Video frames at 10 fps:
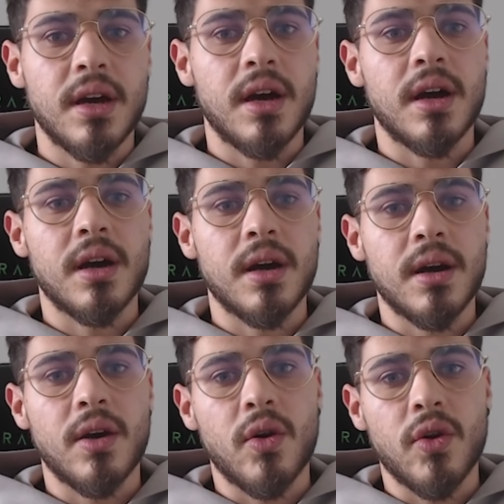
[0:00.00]

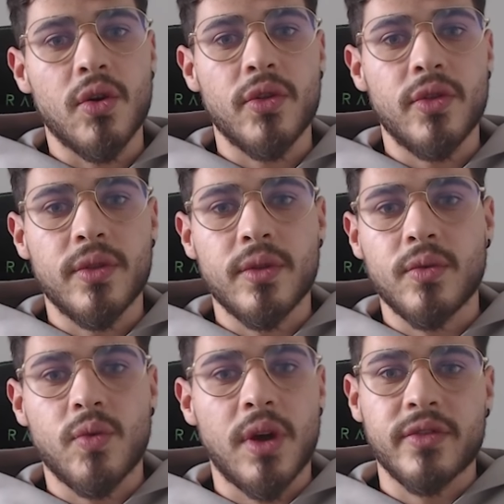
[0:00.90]
on
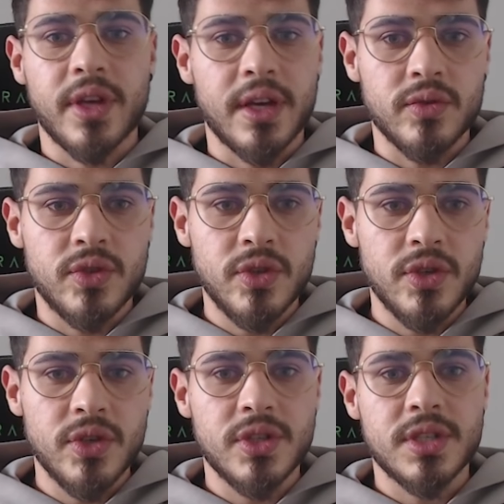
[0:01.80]
one of the
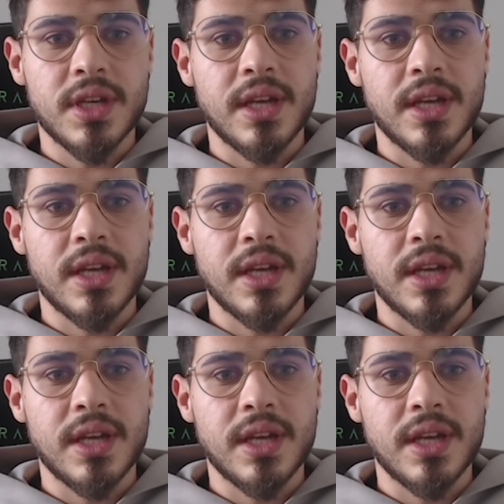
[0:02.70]
L2s,